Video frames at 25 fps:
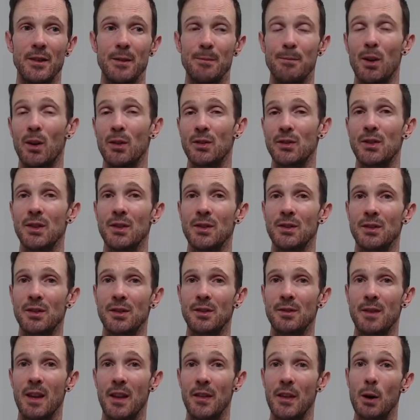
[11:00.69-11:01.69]
monsters
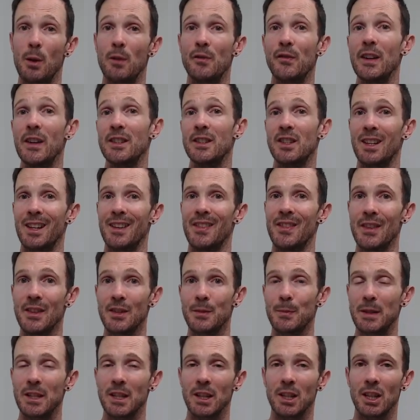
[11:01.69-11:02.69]
that they were facing in this
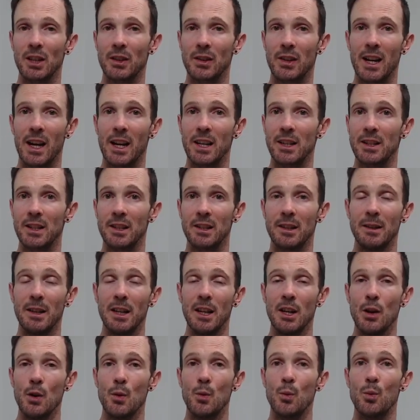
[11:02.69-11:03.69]
particular counter
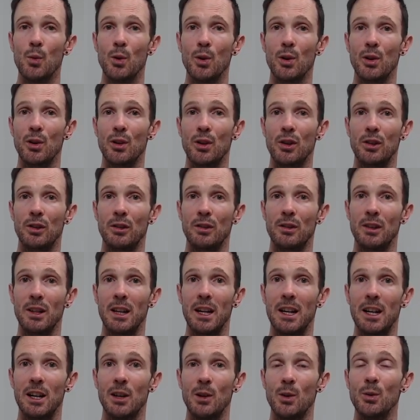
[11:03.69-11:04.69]
were
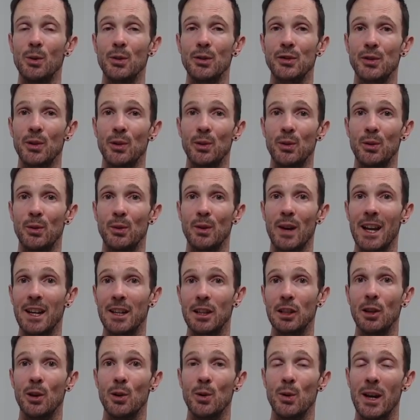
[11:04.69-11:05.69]
also had
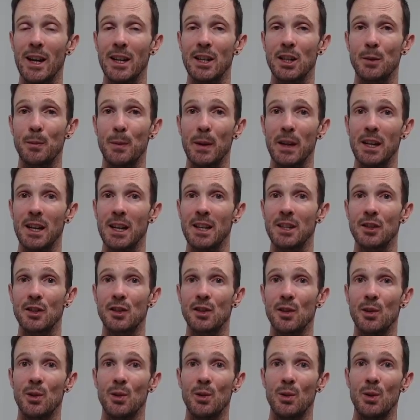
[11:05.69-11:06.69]
low HP, and
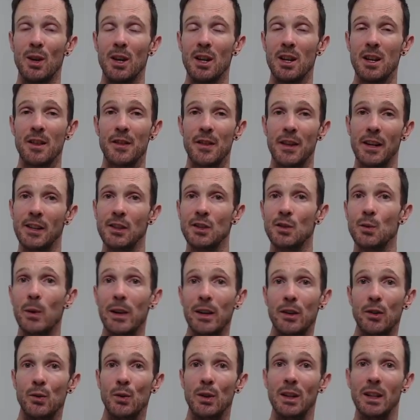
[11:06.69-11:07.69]
so things
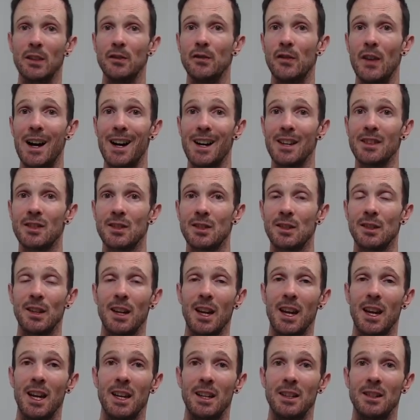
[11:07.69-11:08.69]
went really fast,
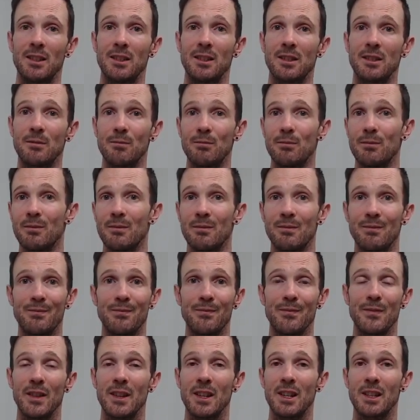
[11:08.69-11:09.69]
and
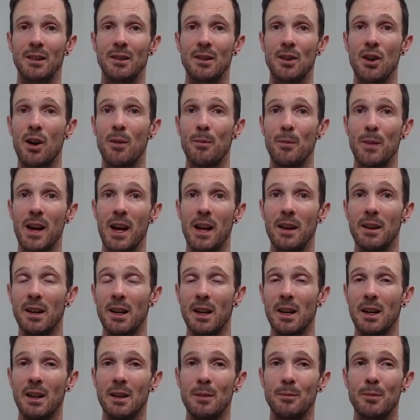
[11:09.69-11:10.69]
the combat
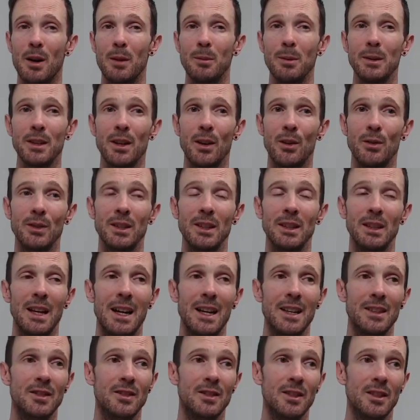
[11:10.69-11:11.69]
probably only
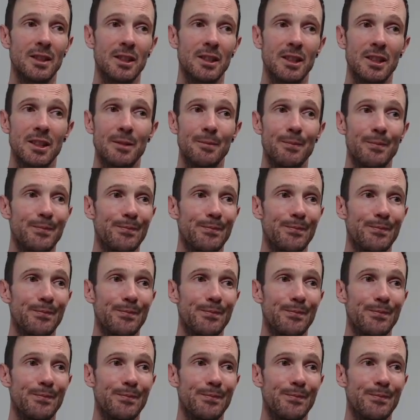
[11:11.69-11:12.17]
lasted